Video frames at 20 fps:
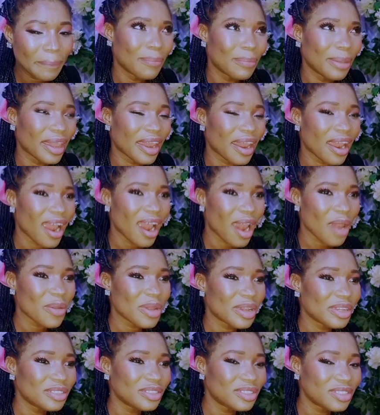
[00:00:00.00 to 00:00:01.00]
I'm
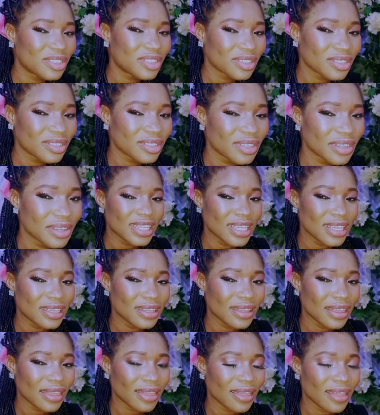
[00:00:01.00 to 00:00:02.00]
encouraged
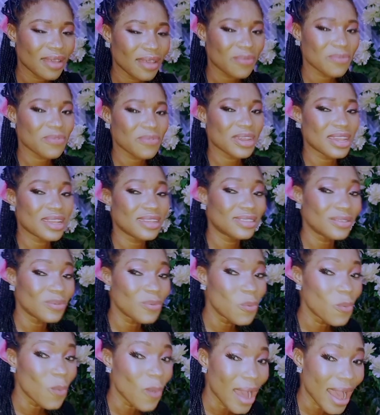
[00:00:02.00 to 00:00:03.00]
seeing the
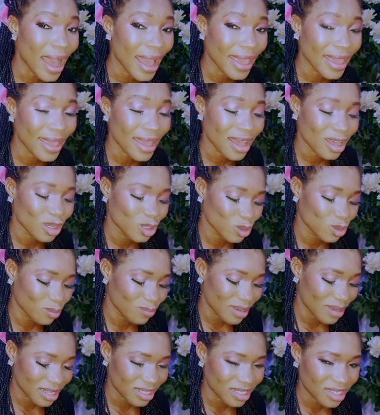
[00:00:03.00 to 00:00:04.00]
reason why I
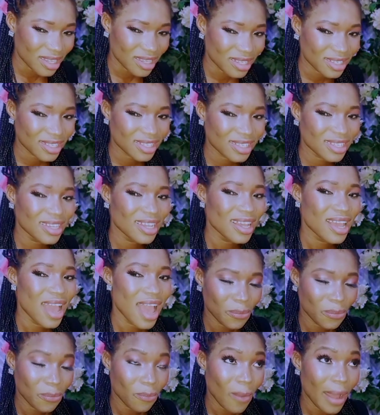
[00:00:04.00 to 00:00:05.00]
should persist,
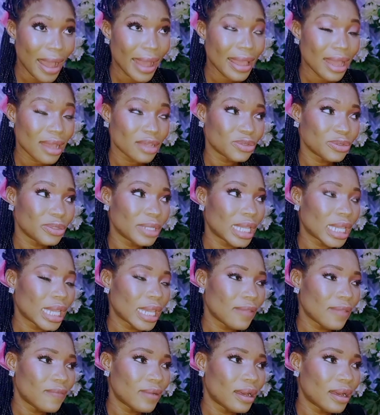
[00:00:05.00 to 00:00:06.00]
why I shouldn't give